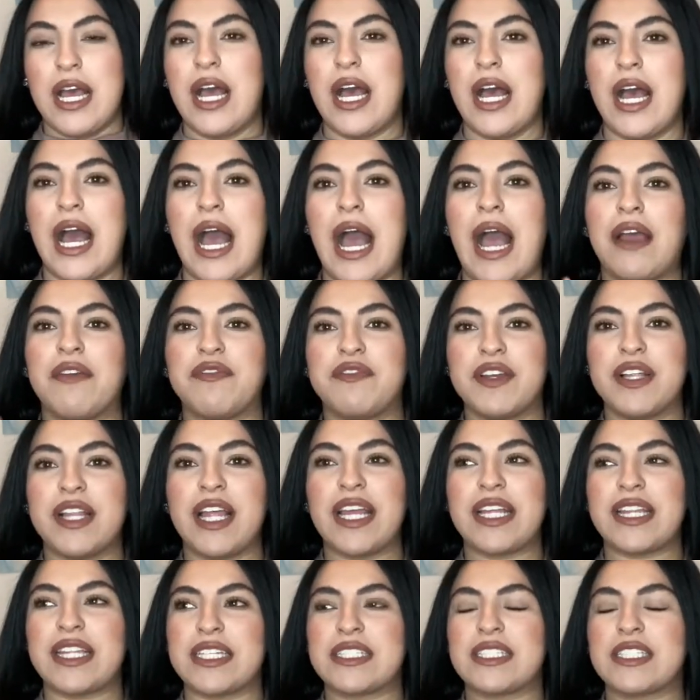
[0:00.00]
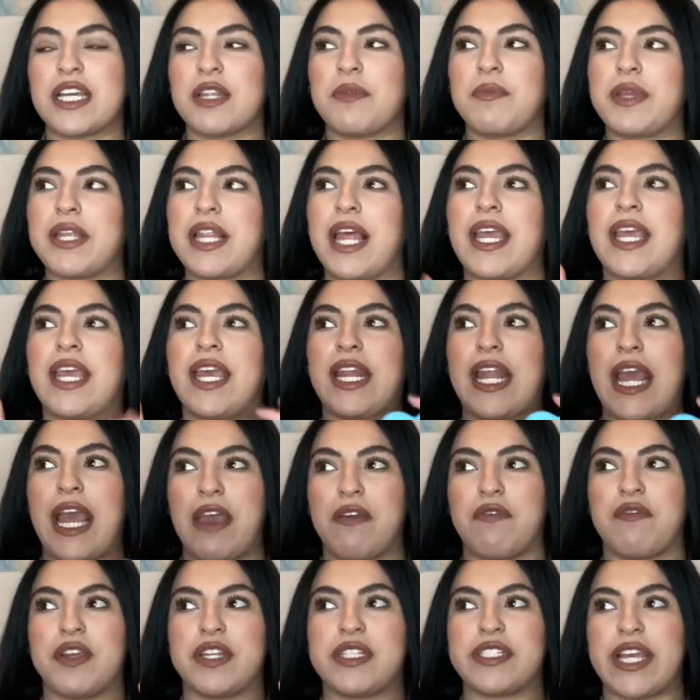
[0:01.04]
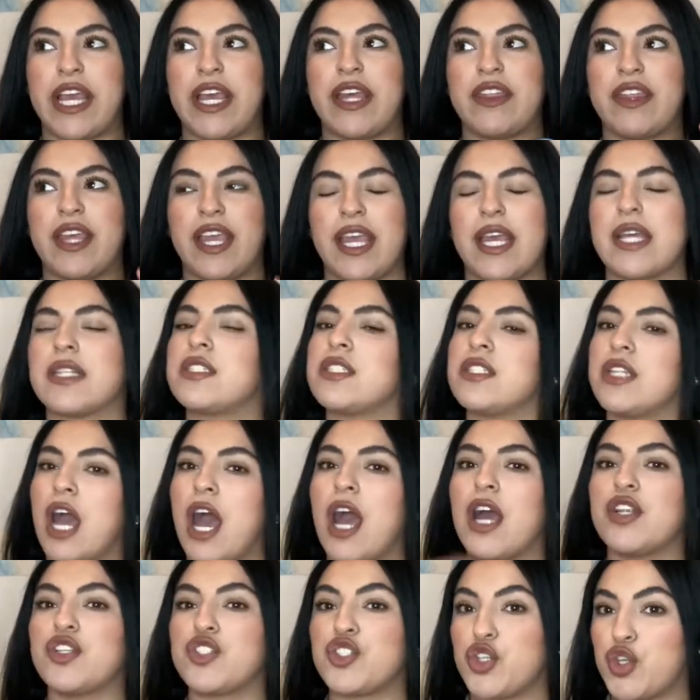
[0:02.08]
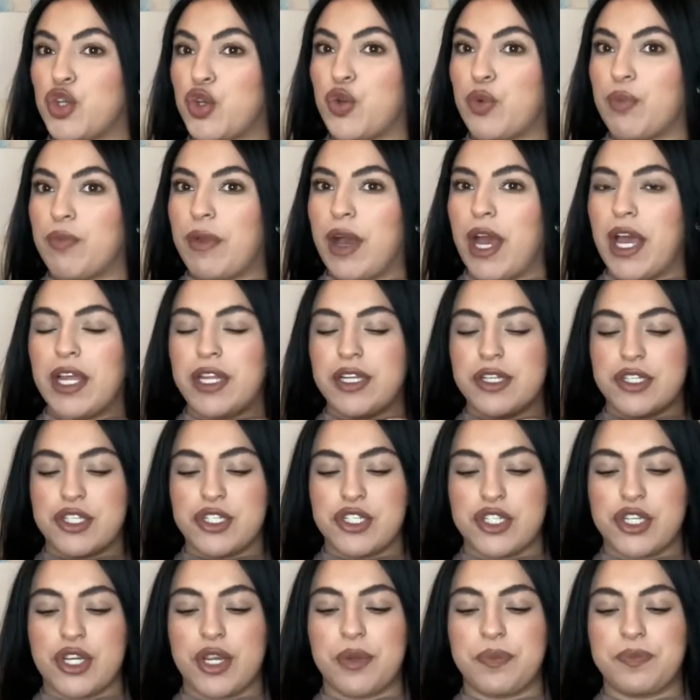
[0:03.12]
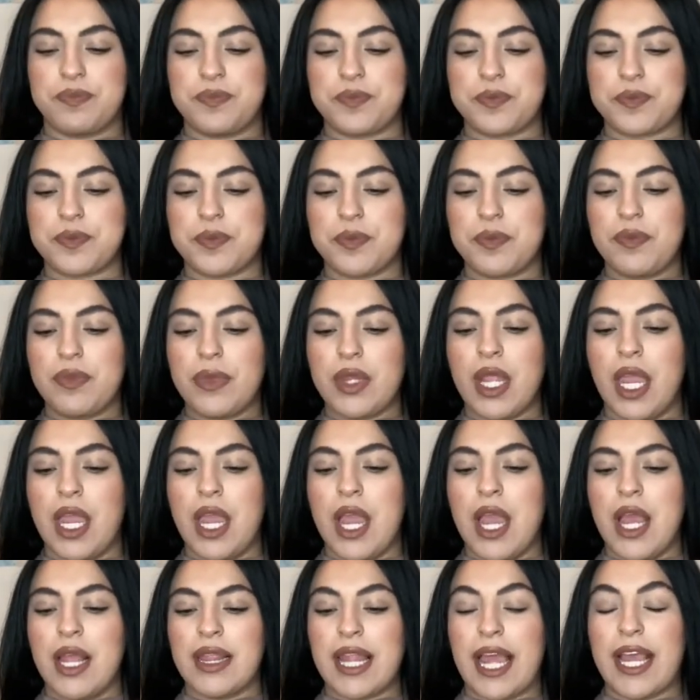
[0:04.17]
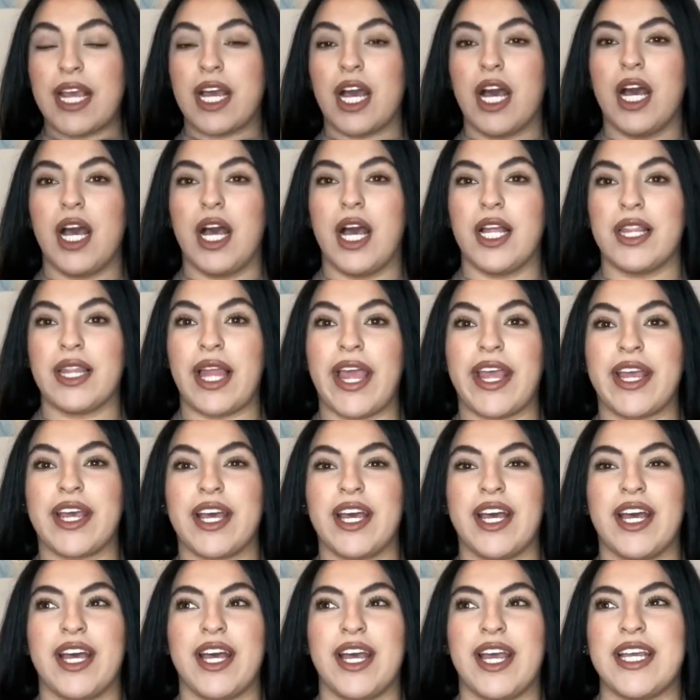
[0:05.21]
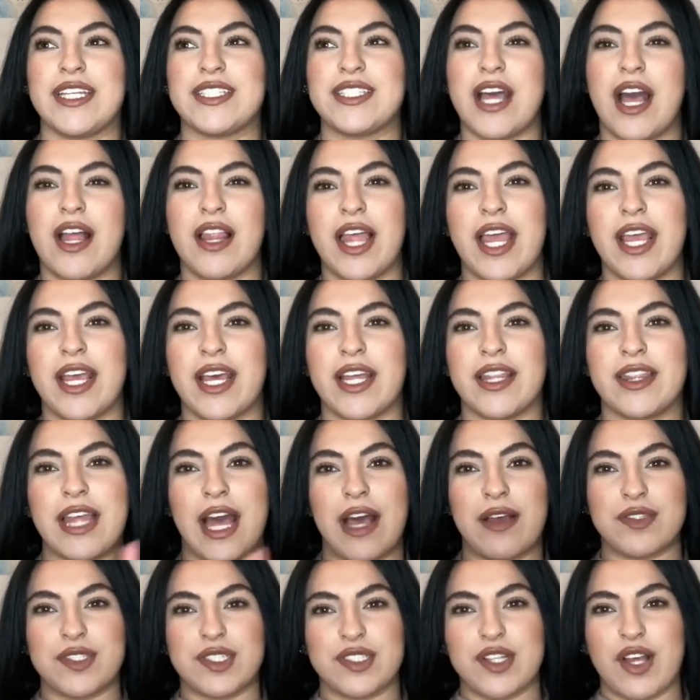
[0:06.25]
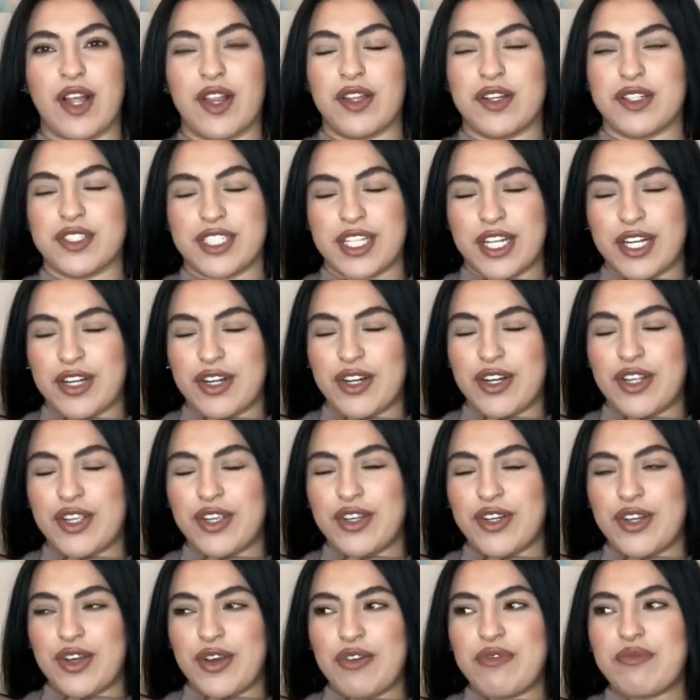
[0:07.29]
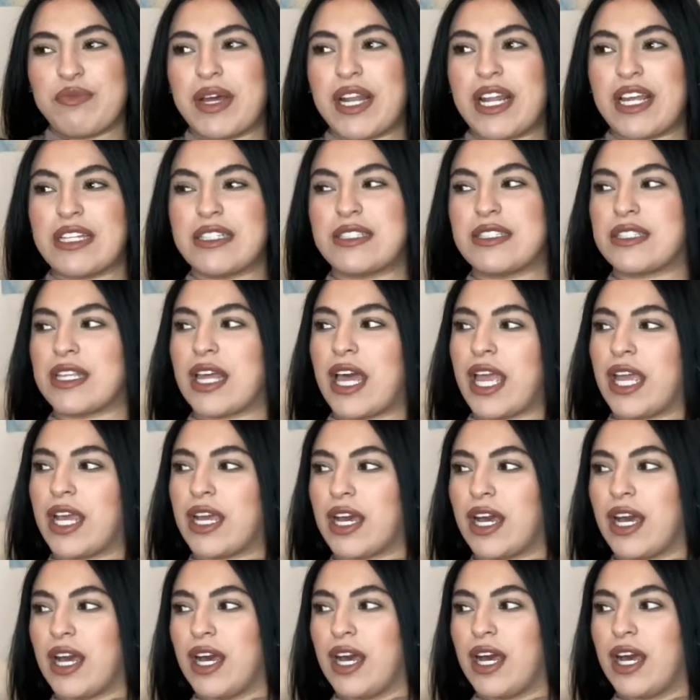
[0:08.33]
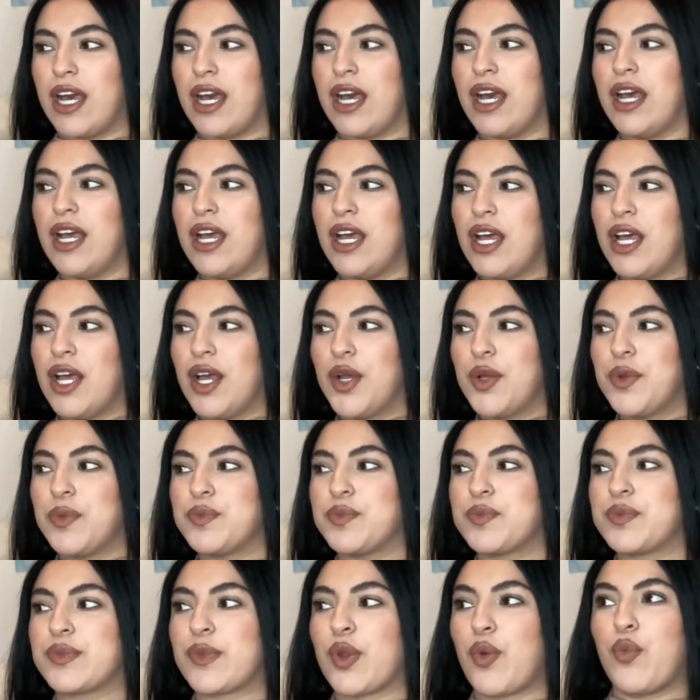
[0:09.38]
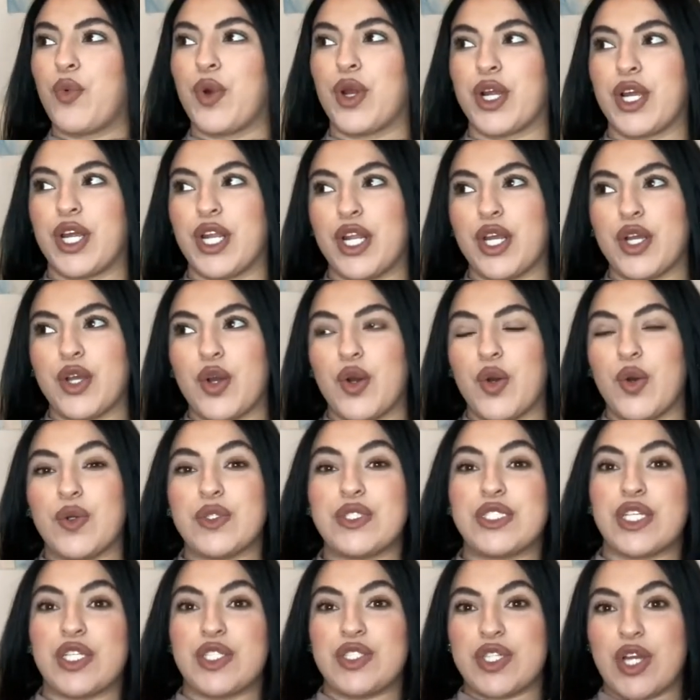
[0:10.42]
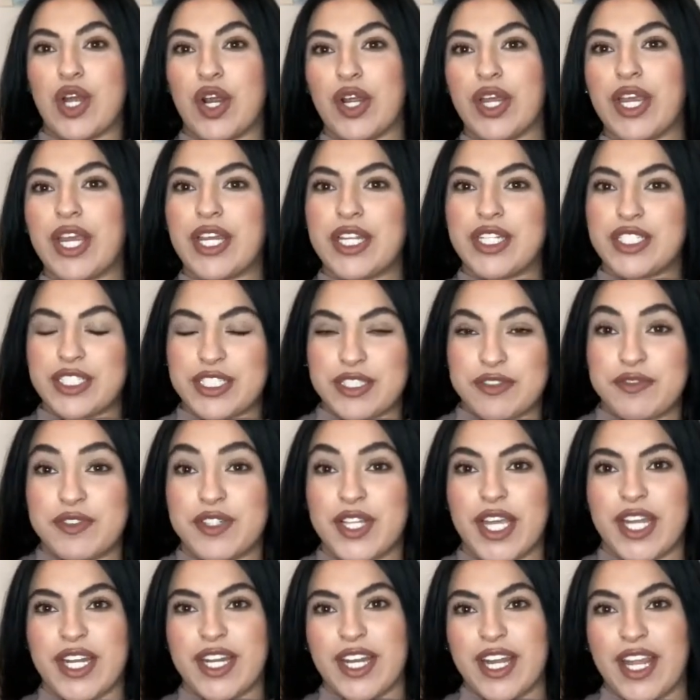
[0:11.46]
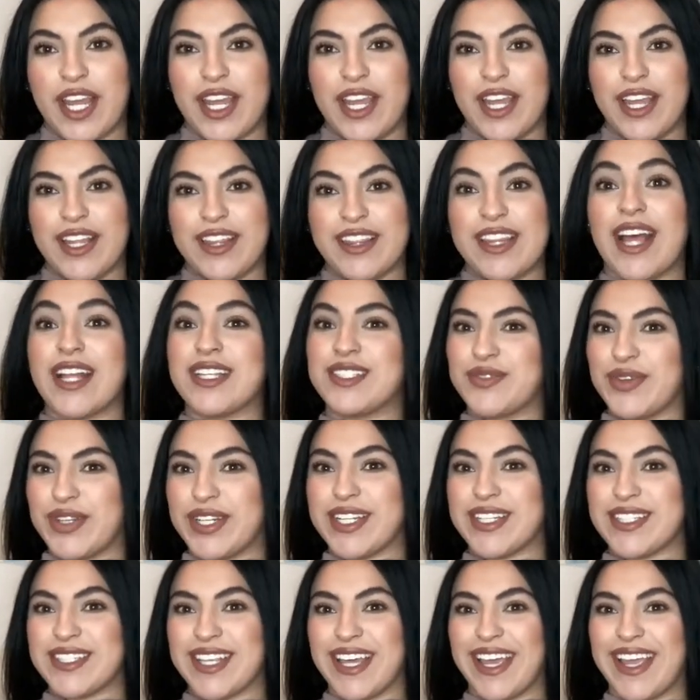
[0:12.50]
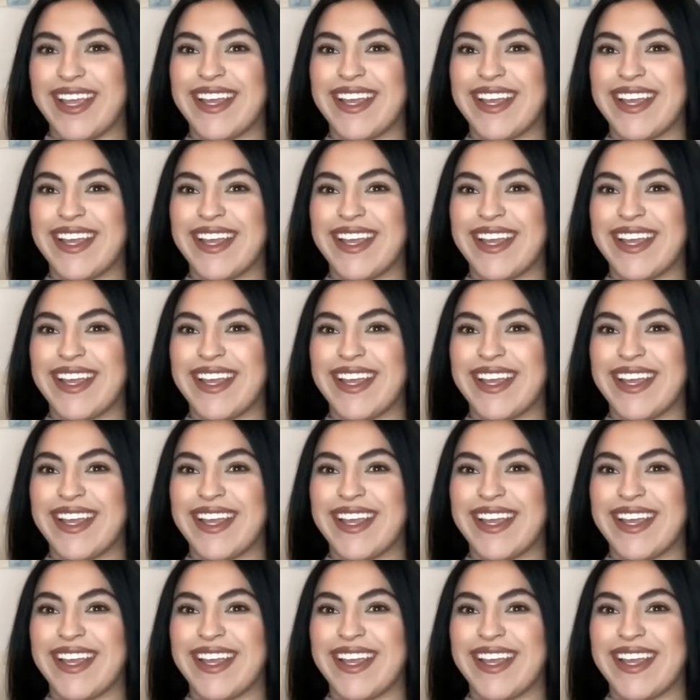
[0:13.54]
I feel like this could be like an everyday thing. It's not too much like a like a it's not like a thousand dollar dinner you know but it's like a we're gonna go to target and chick-fil-a today that's what it's like